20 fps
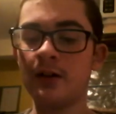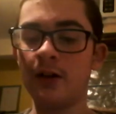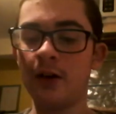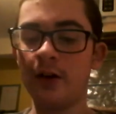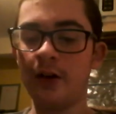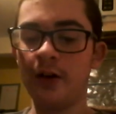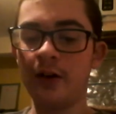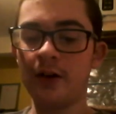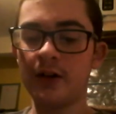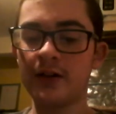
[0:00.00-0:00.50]

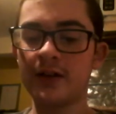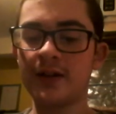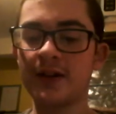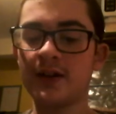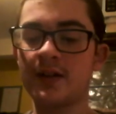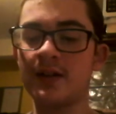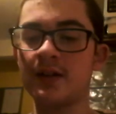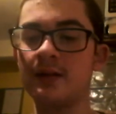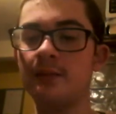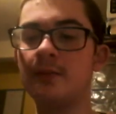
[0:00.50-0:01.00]

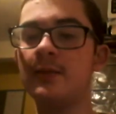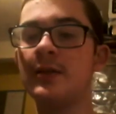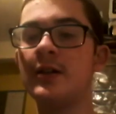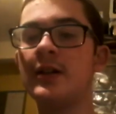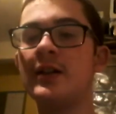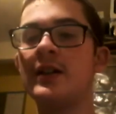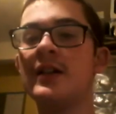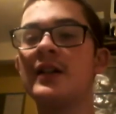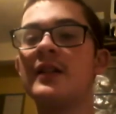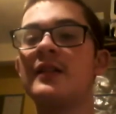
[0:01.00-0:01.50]
Awesome
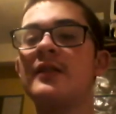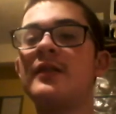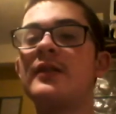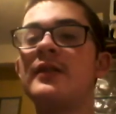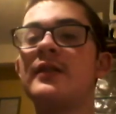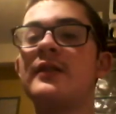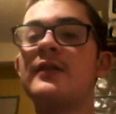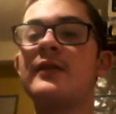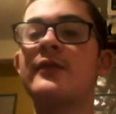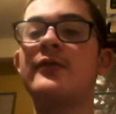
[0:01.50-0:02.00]

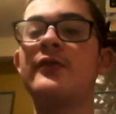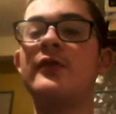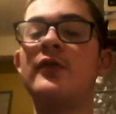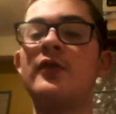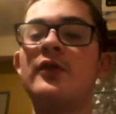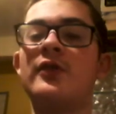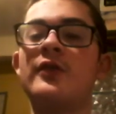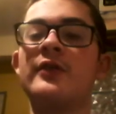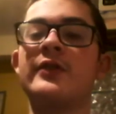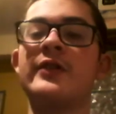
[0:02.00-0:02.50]
couldn't
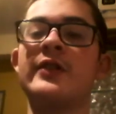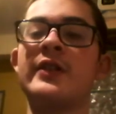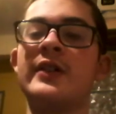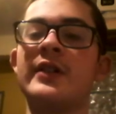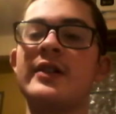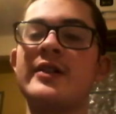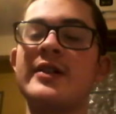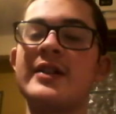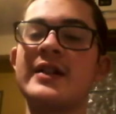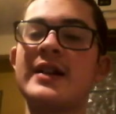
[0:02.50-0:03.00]
afford
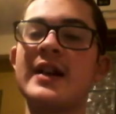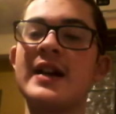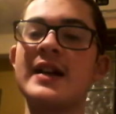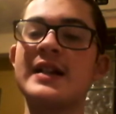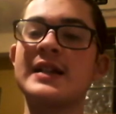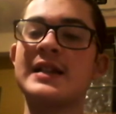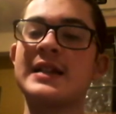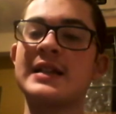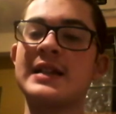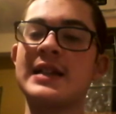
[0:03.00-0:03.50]
to
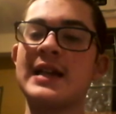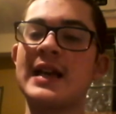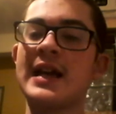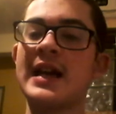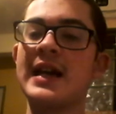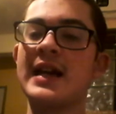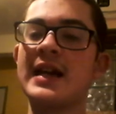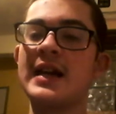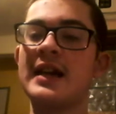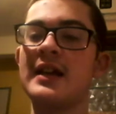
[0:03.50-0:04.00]
get
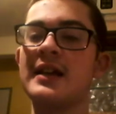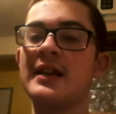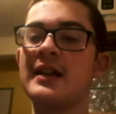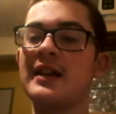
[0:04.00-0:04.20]
a